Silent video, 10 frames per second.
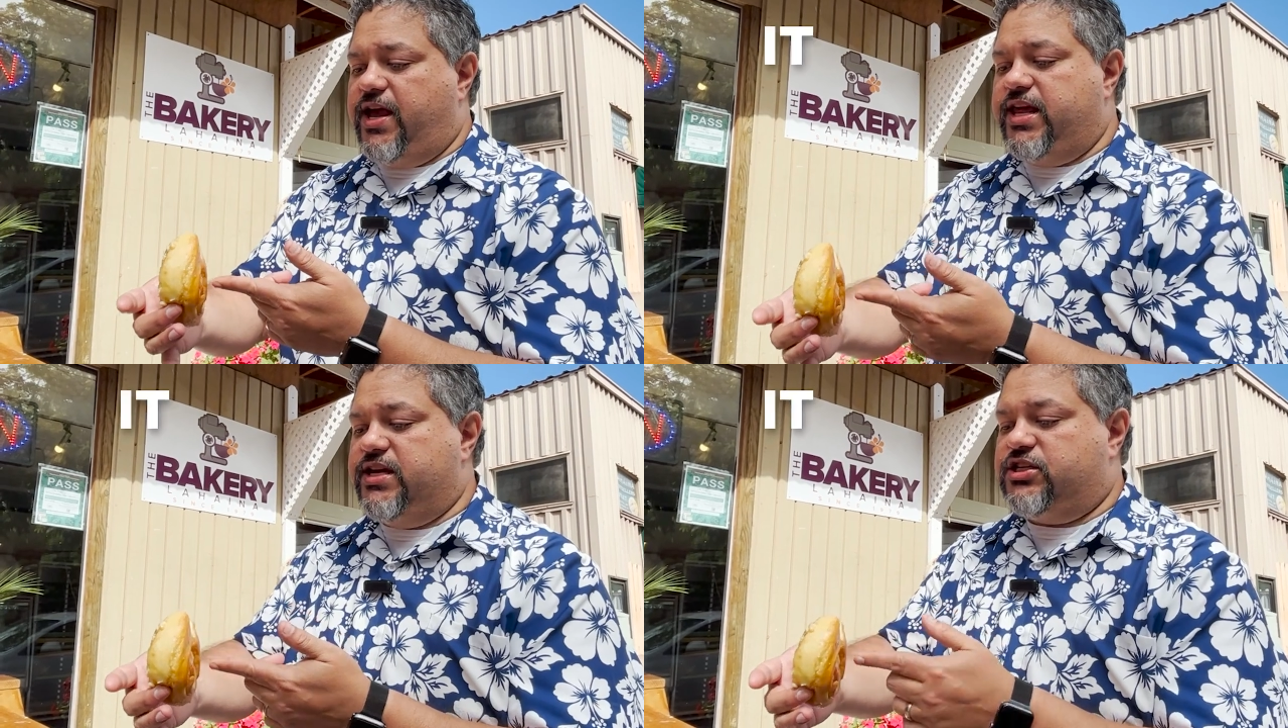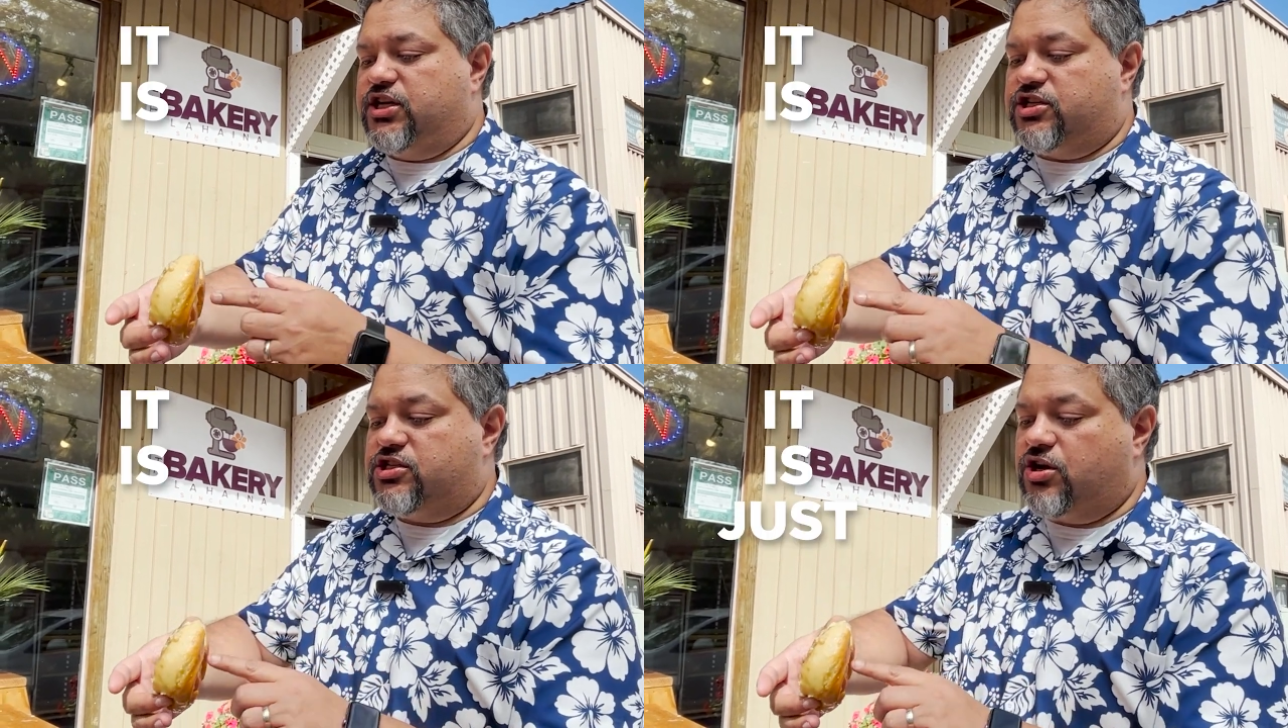It is
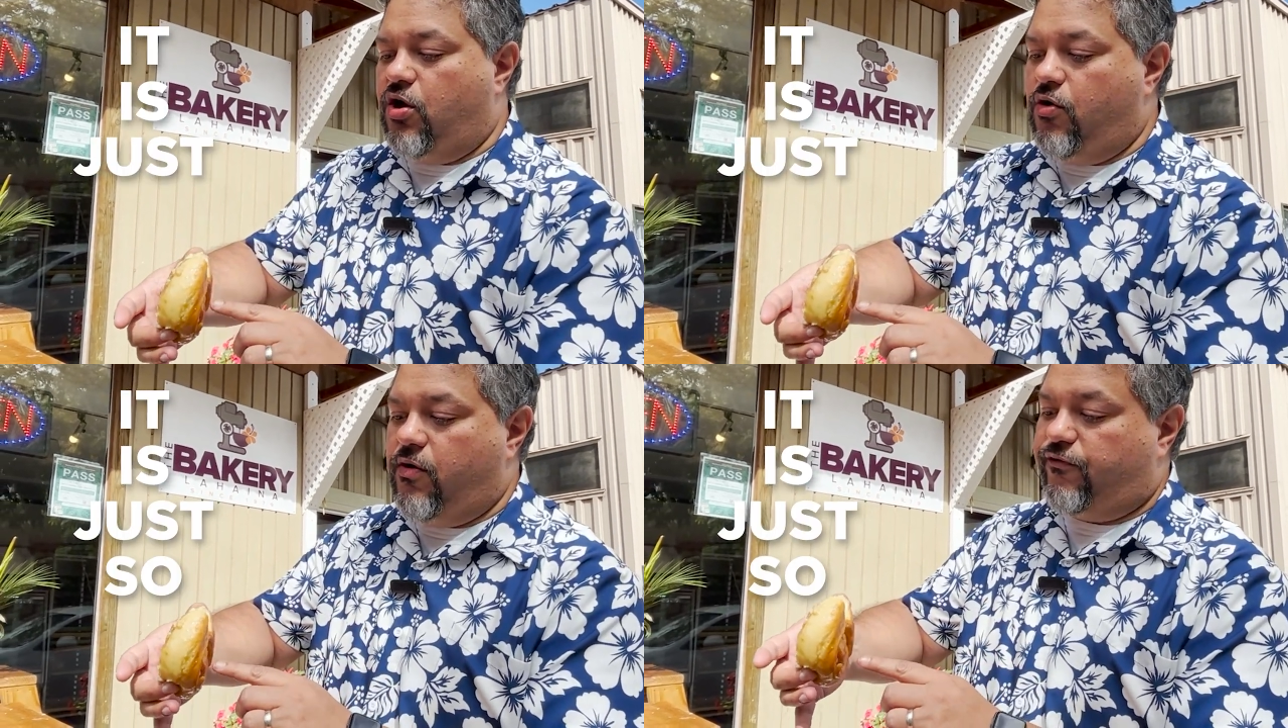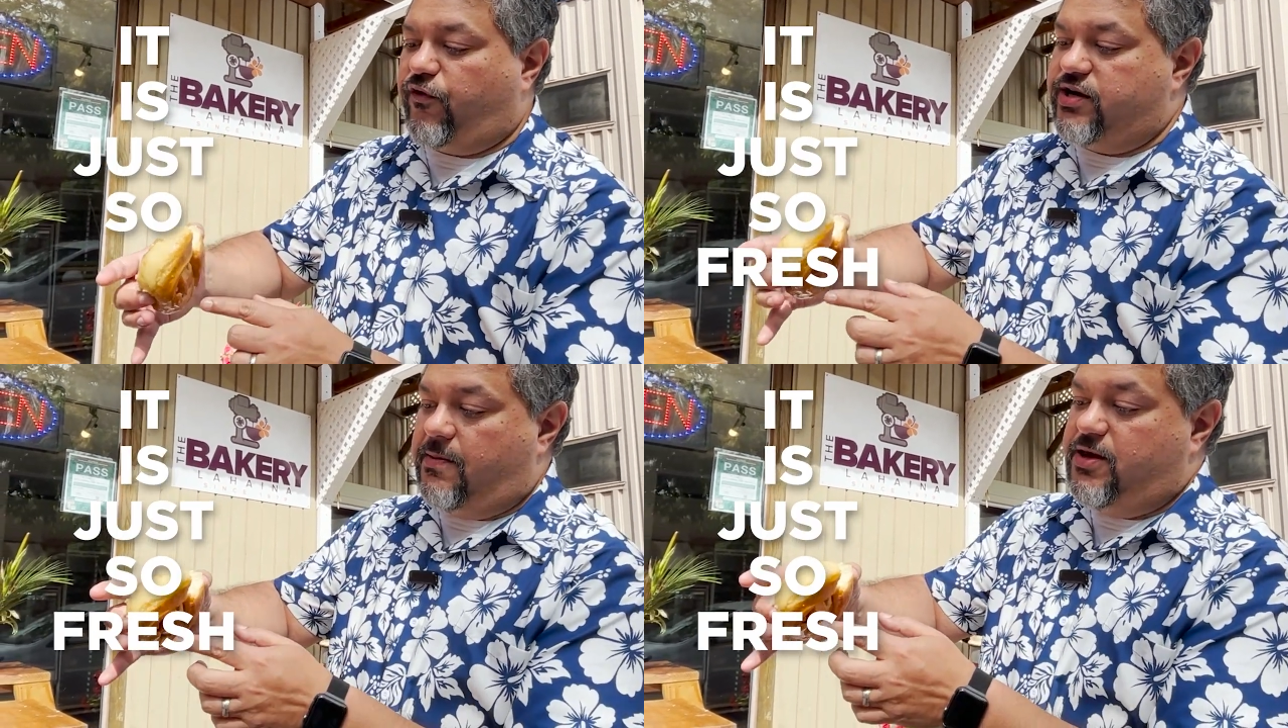just so
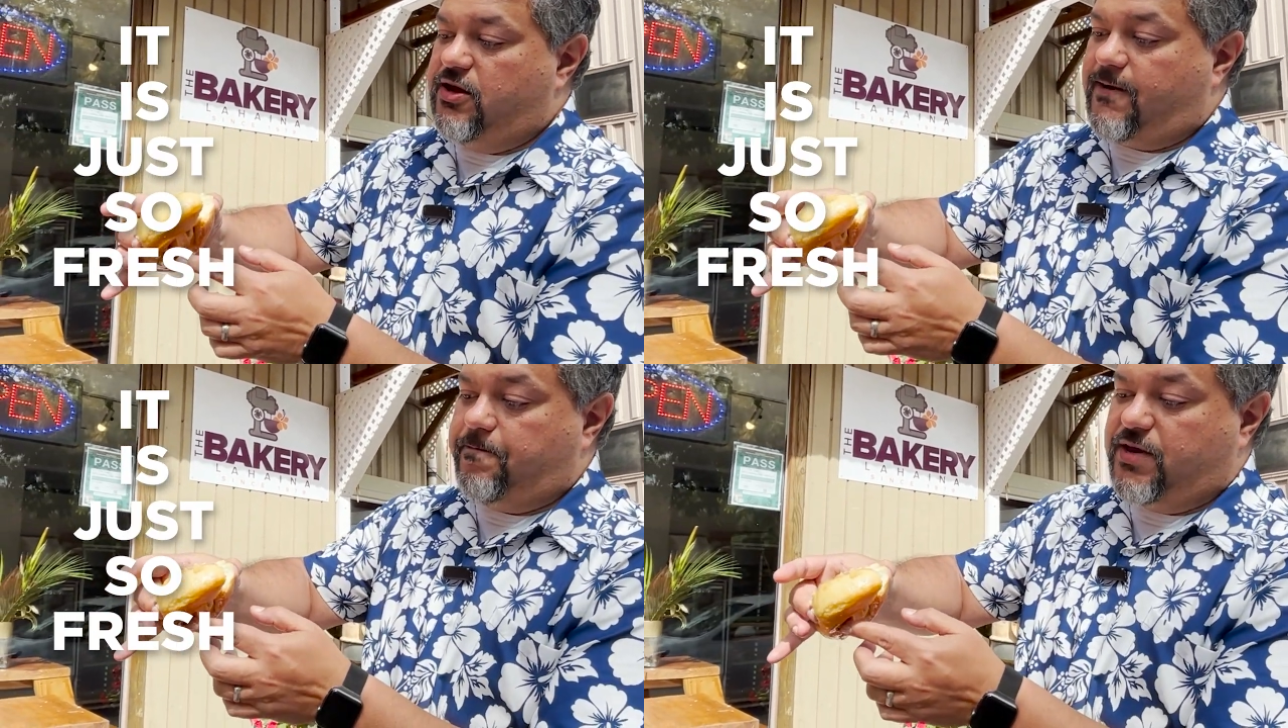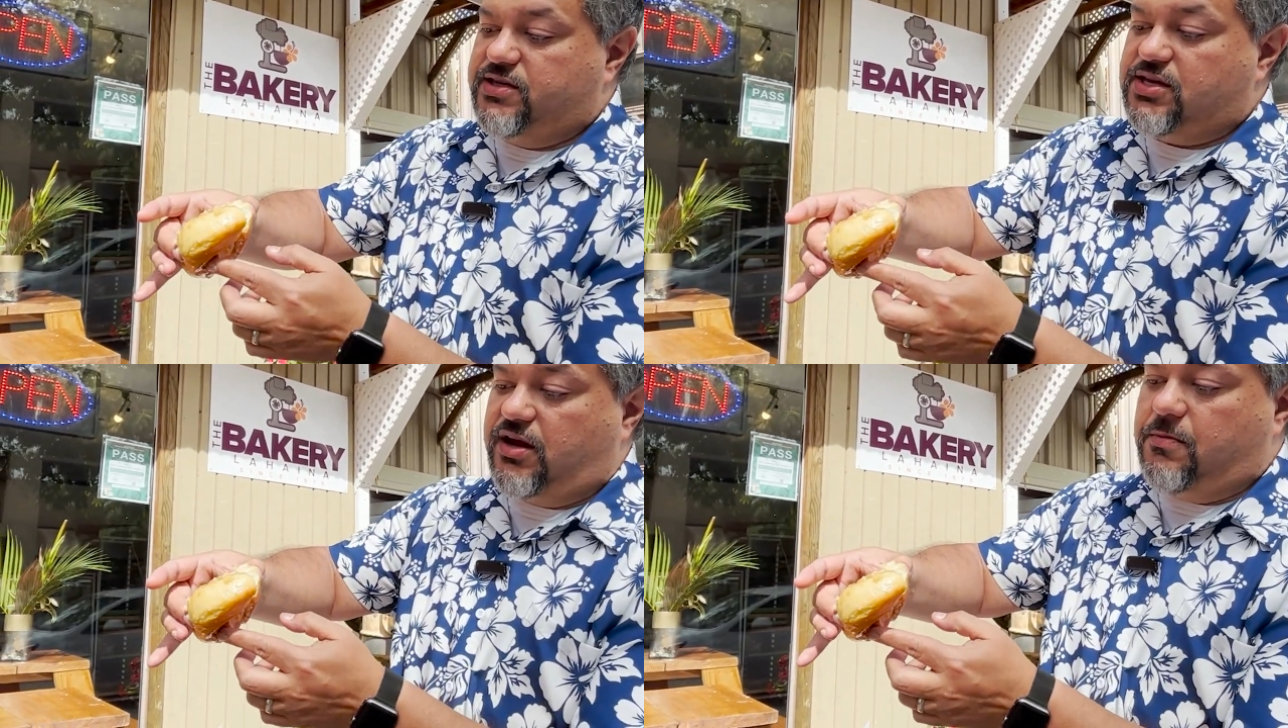fresh. I mean, look,
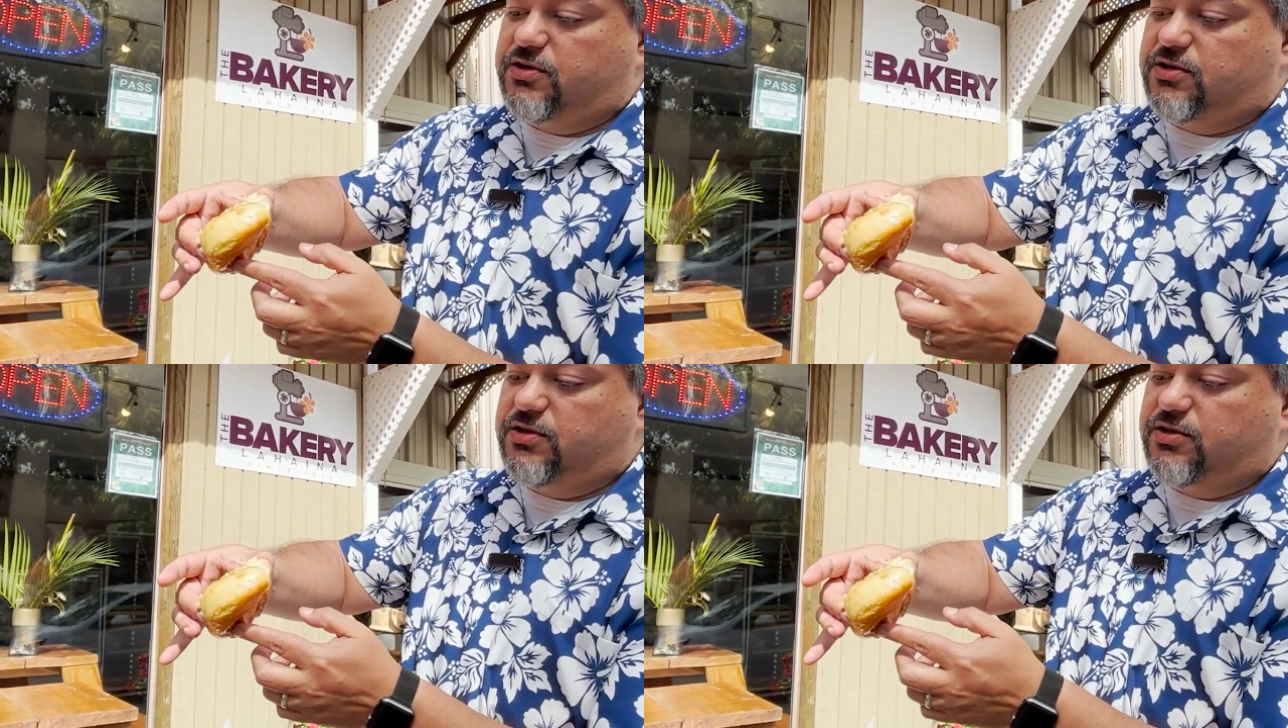it's like